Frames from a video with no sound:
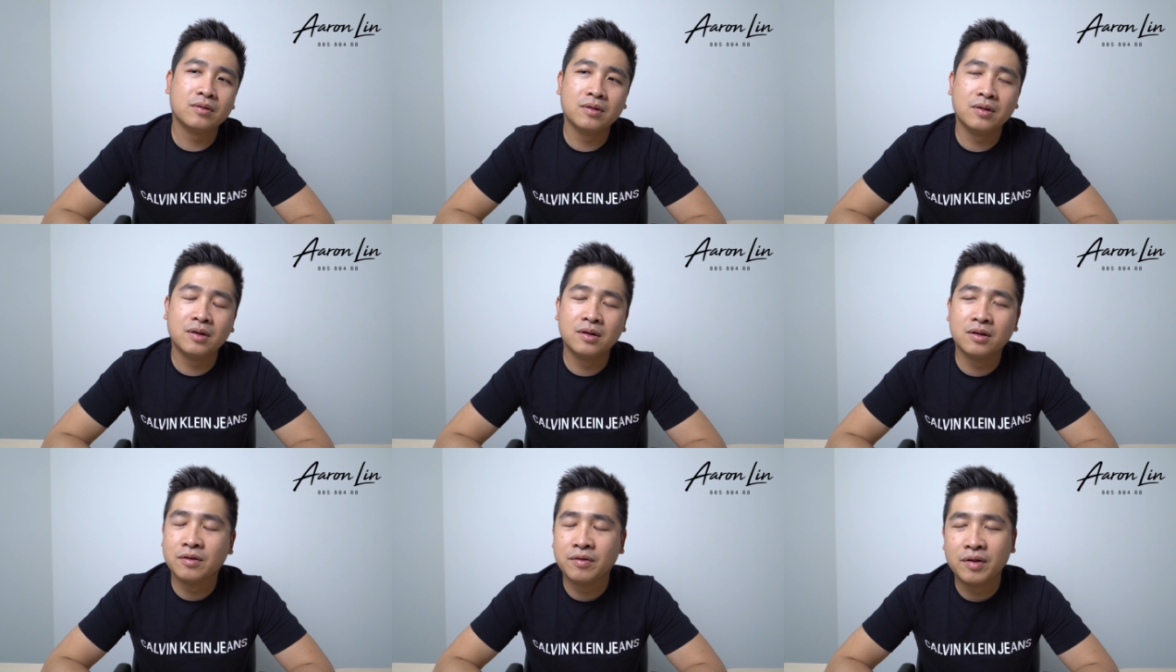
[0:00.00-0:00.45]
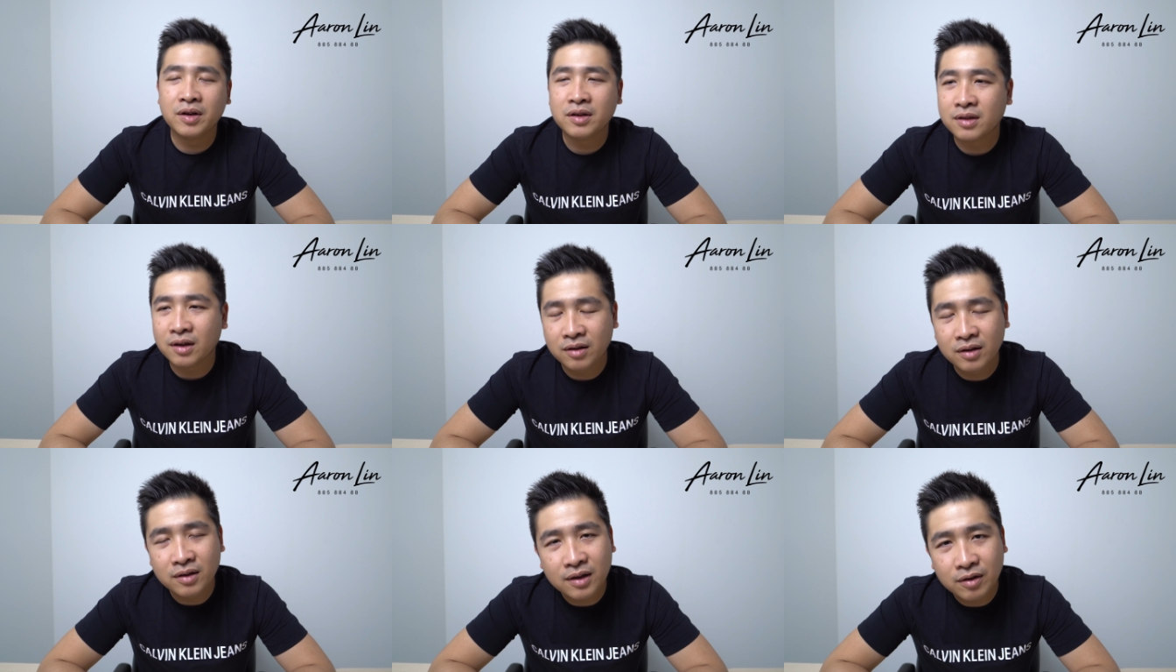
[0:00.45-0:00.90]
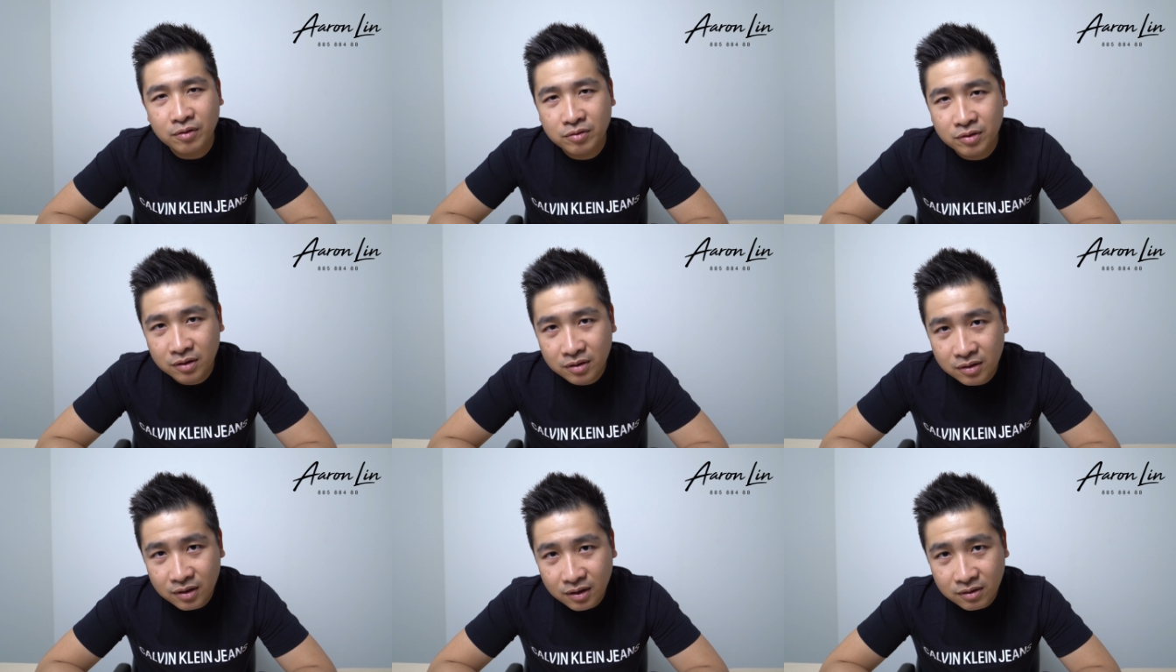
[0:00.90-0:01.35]
is already selling
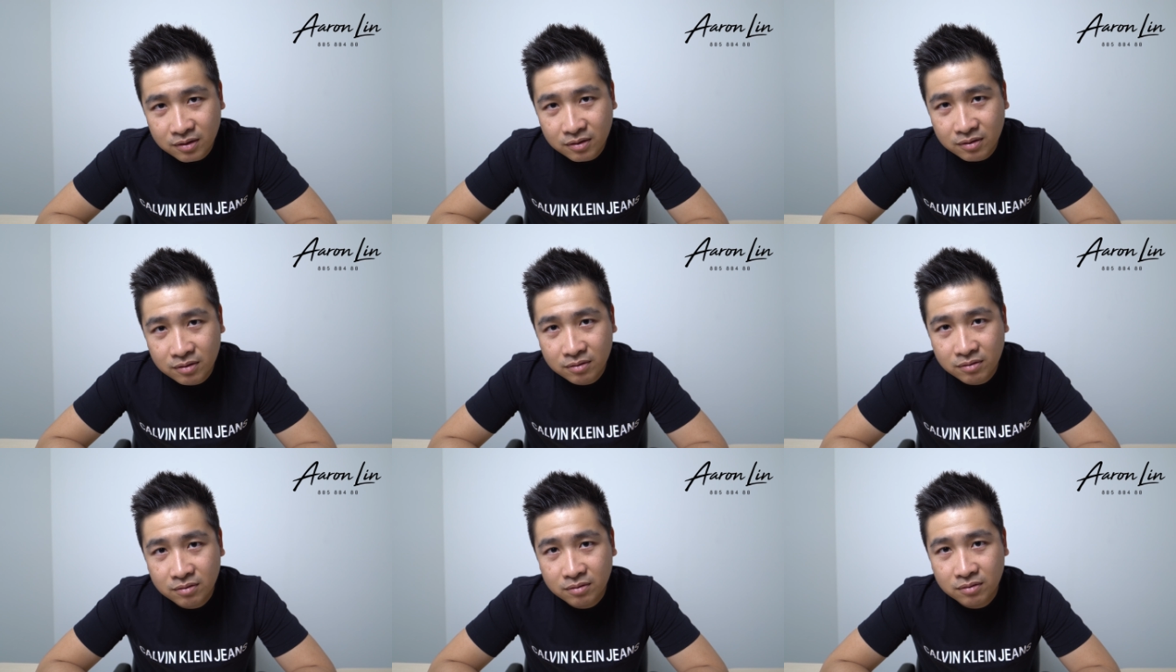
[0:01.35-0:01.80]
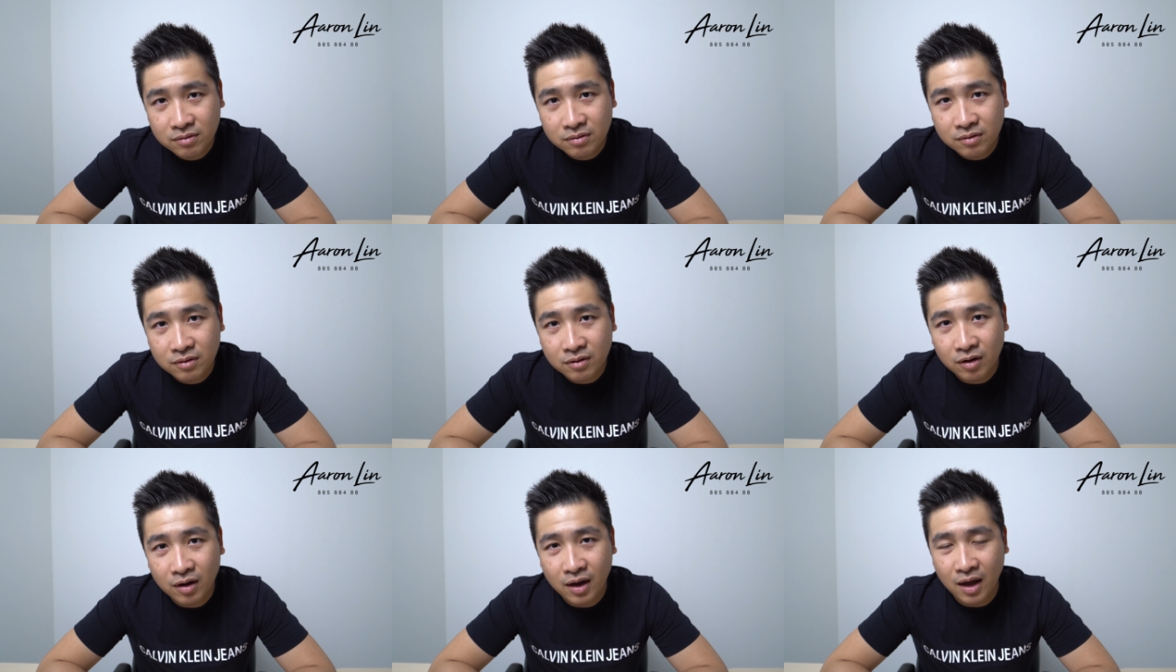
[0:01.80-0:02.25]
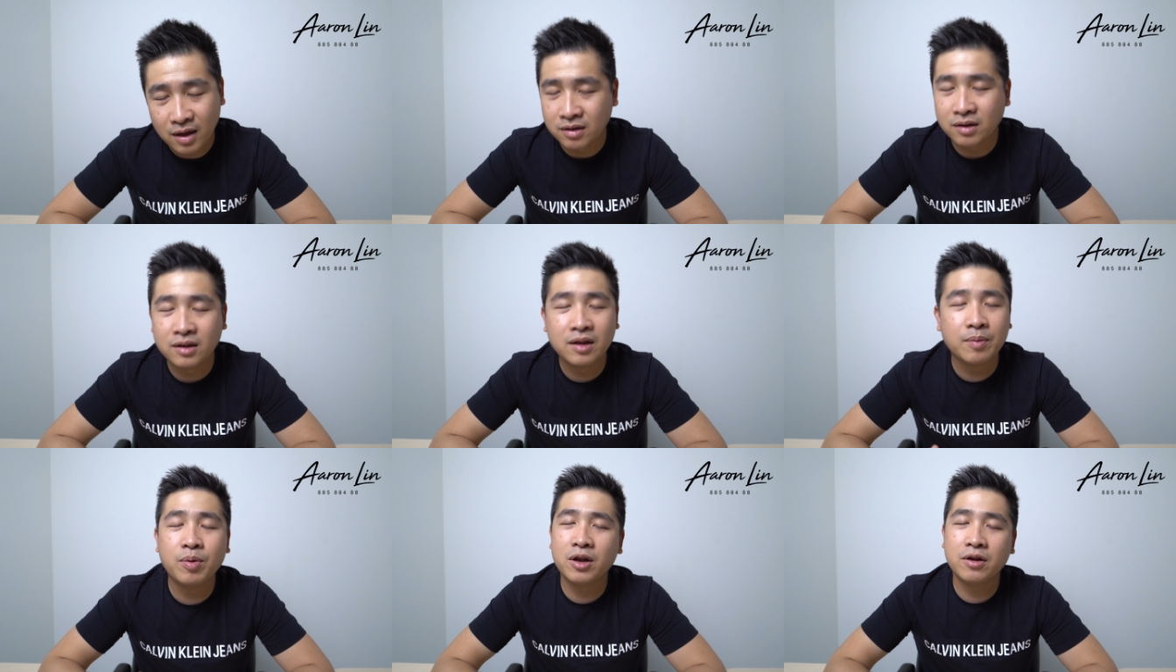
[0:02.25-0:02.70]
1,600. As
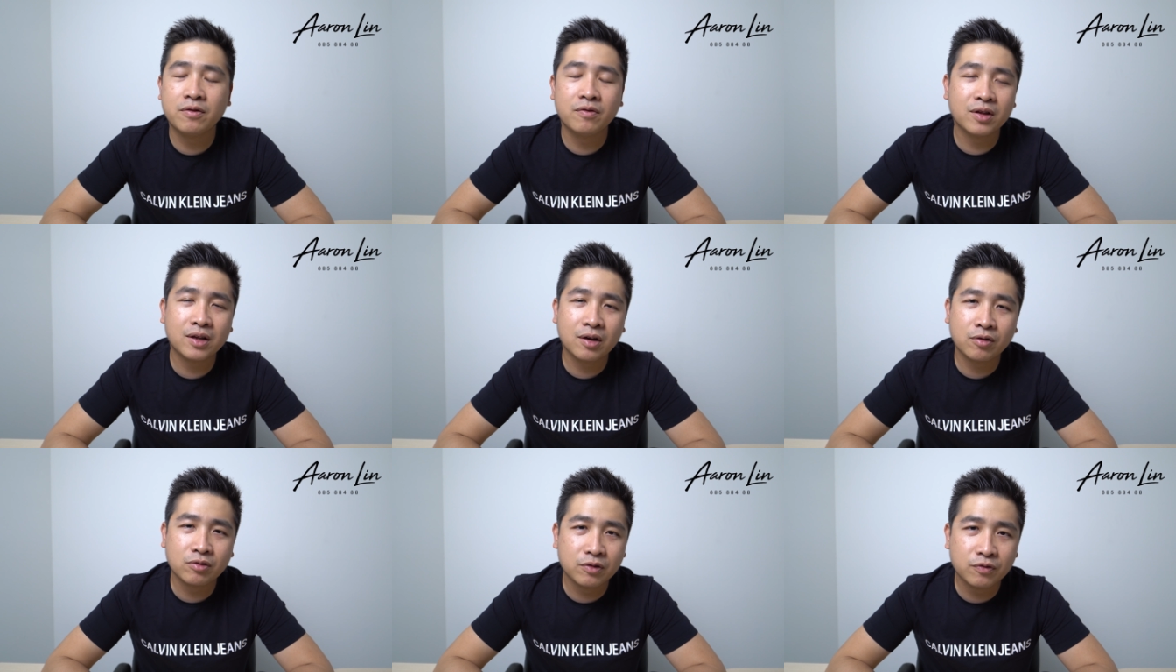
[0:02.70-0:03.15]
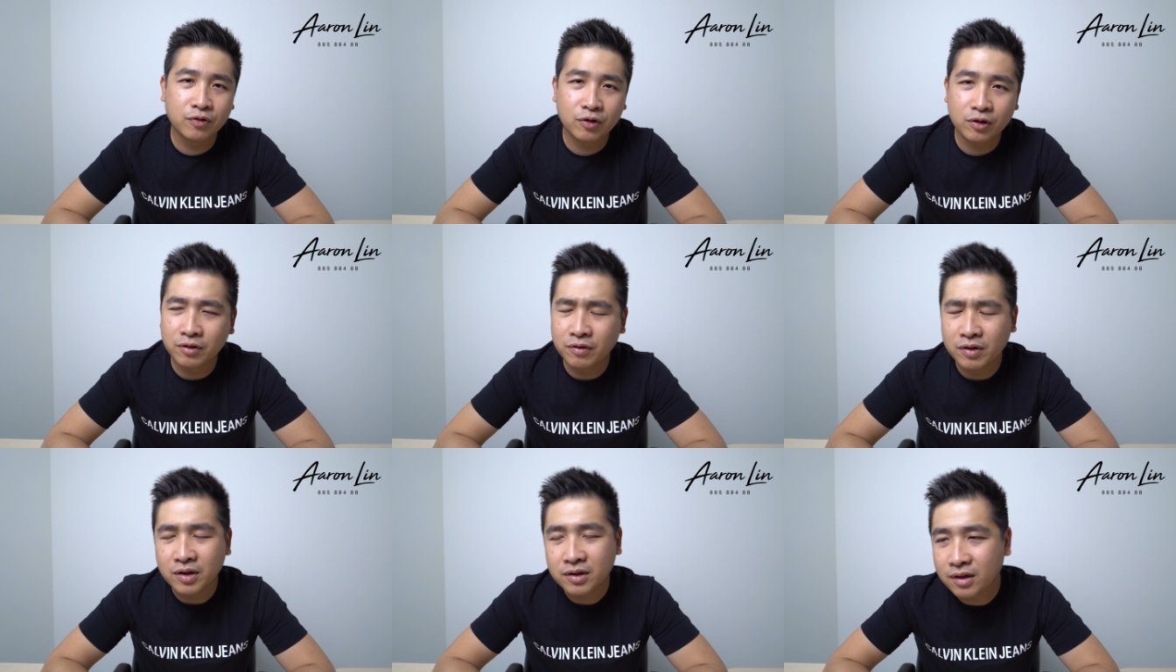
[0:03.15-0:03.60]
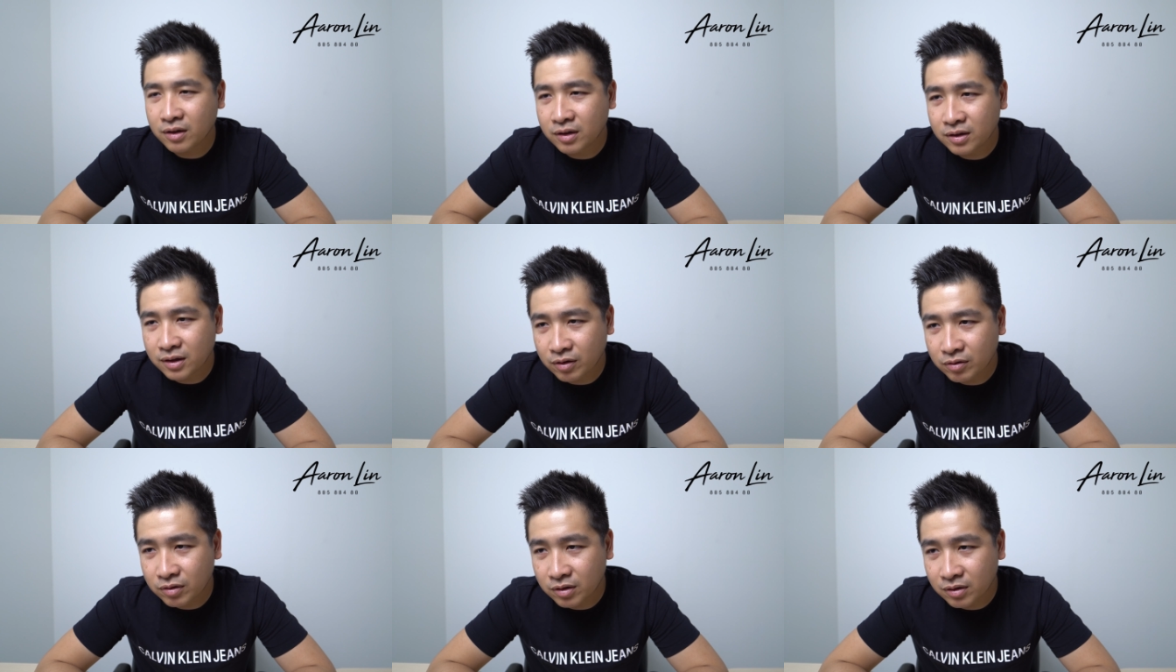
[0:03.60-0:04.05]
in, they break even 1,400, they're already selling
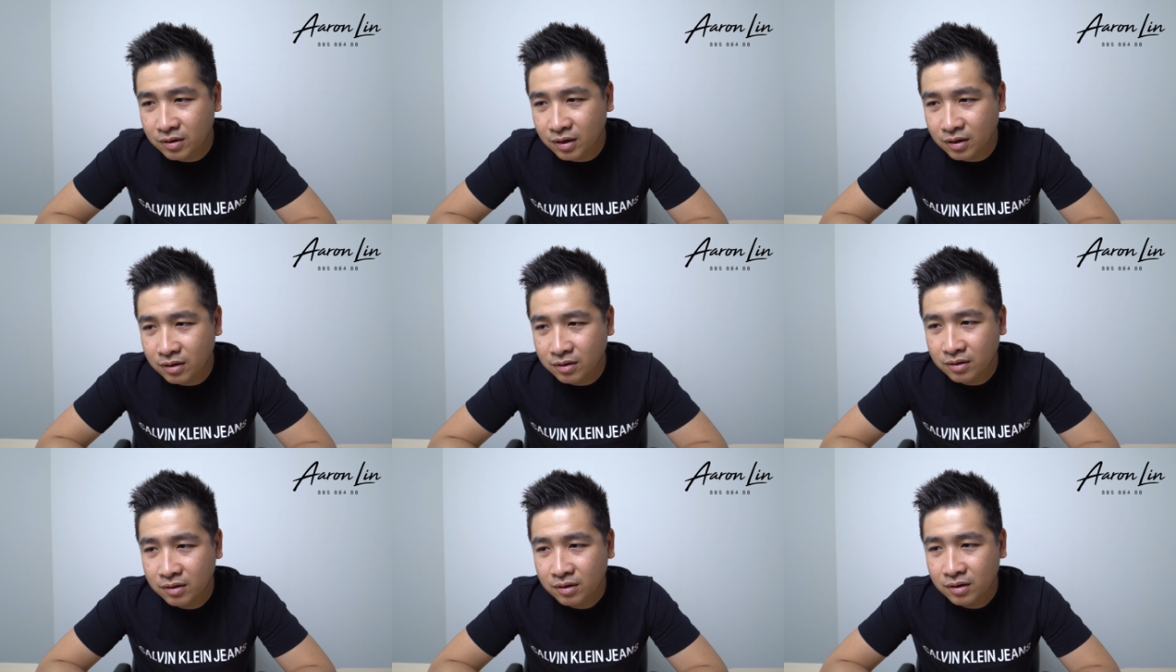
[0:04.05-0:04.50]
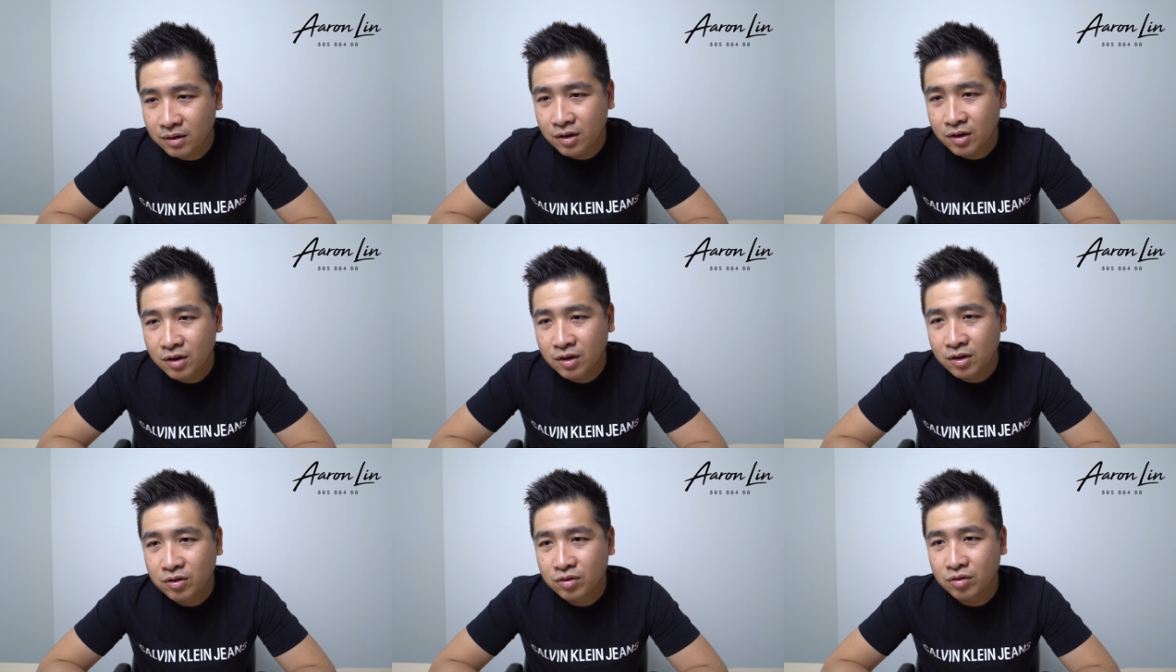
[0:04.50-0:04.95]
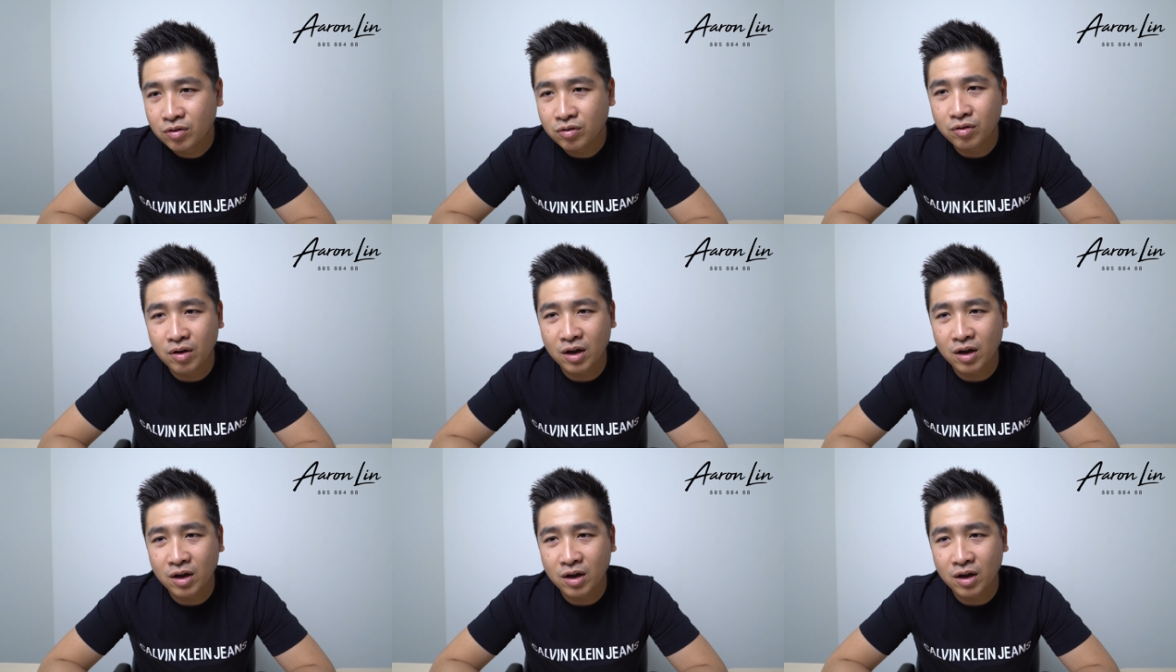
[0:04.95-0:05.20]
1,600. So you